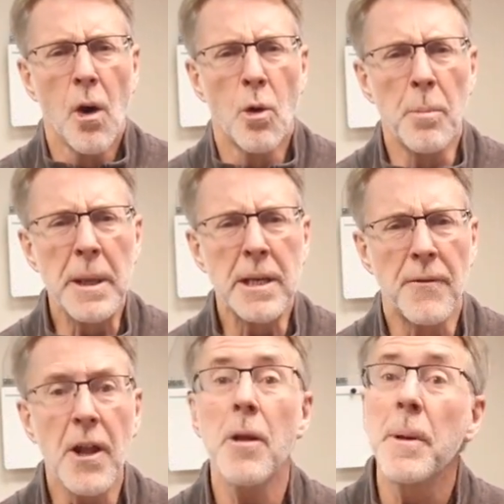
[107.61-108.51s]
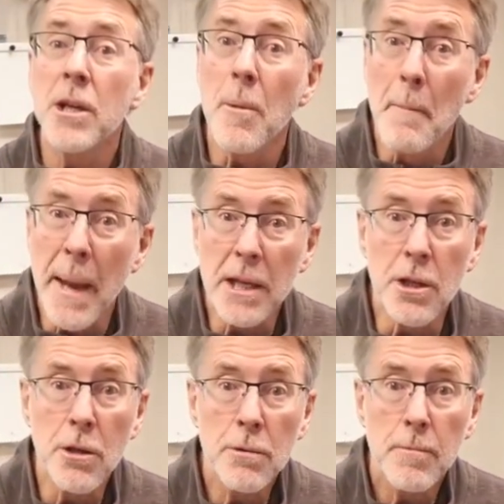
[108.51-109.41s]
We'll be developing your
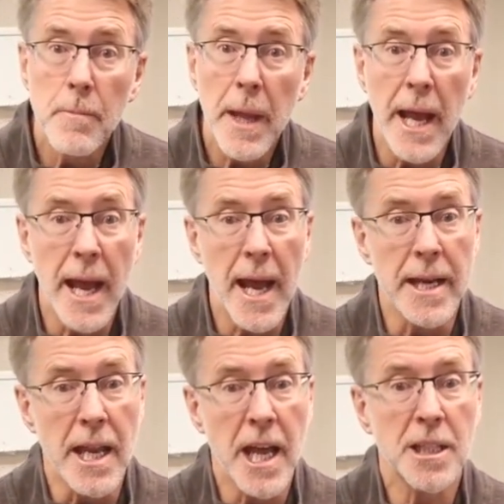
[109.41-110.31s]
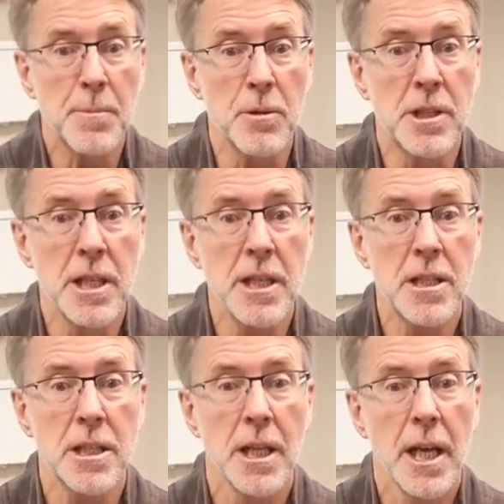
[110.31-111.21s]
menu and
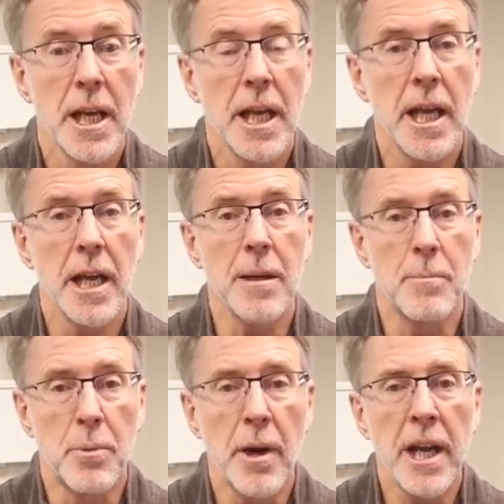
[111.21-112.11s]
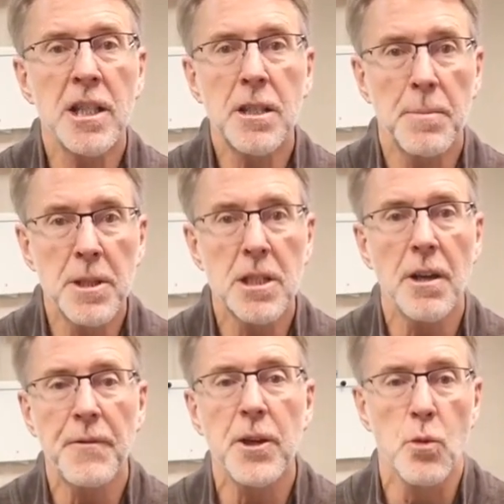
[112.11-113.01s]
expertise in brain
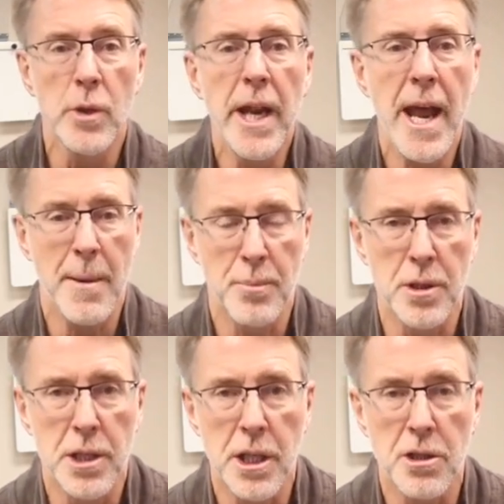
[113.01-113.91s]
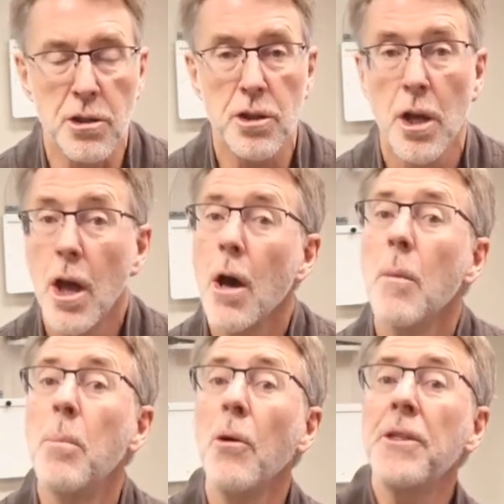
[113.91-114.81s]
specific rehab procedures,
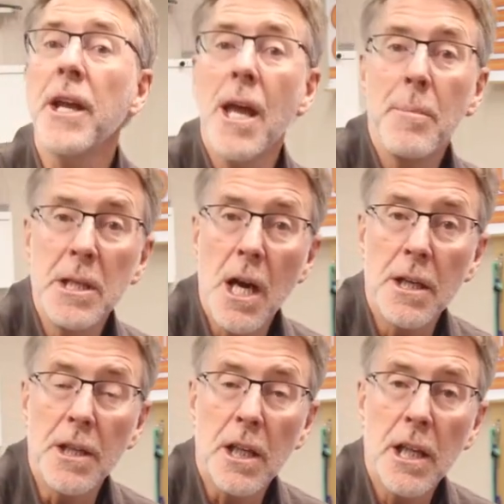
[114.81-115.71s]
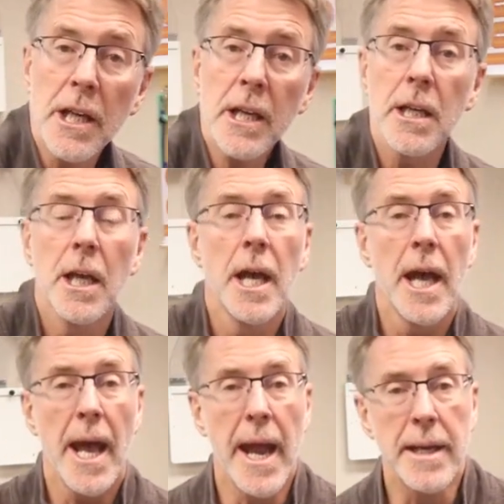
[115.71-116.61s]
both that can be done in the clinic
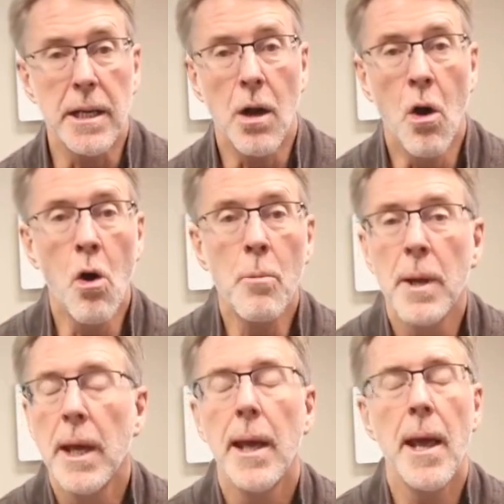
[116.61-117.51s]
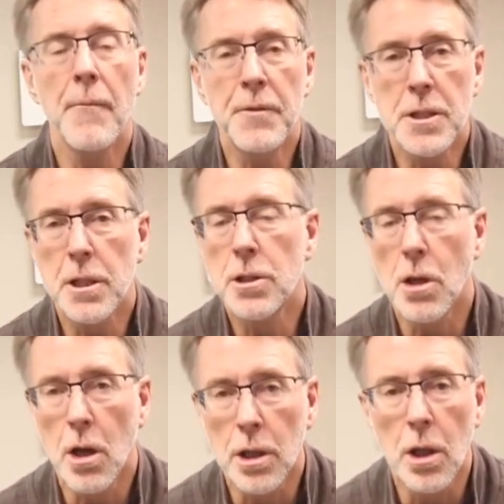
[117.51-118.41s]
and at home, emphasis
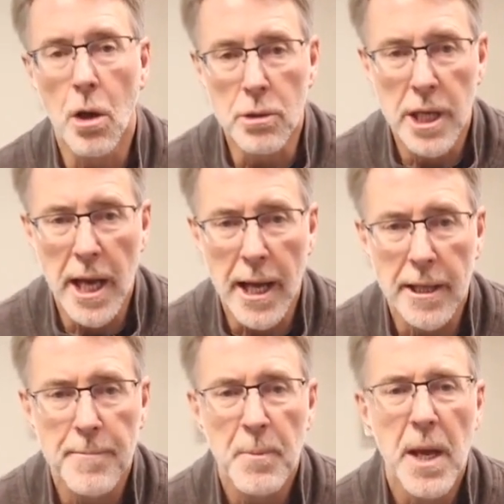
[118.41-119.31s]
on low tech.